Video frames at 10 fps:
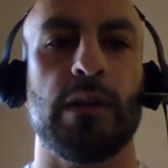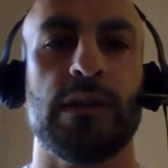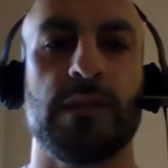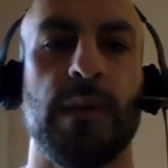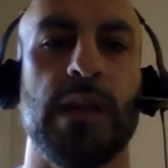
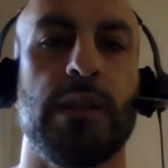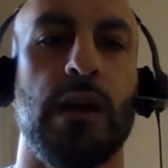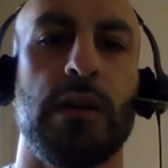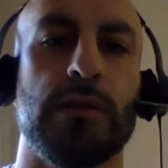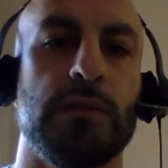because my
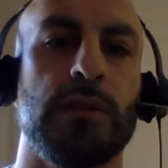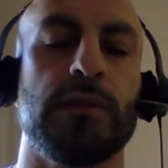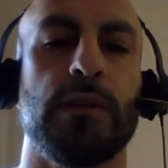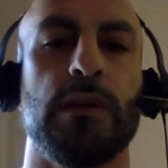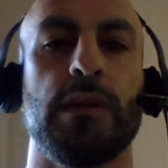daughter's
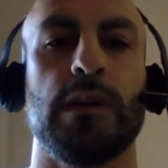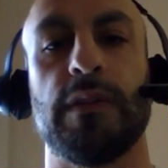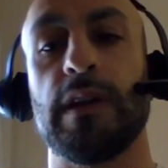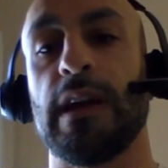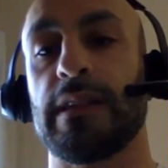also
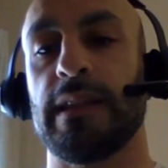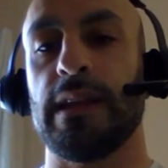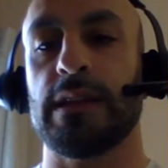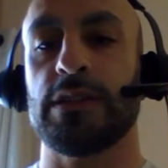very athletic.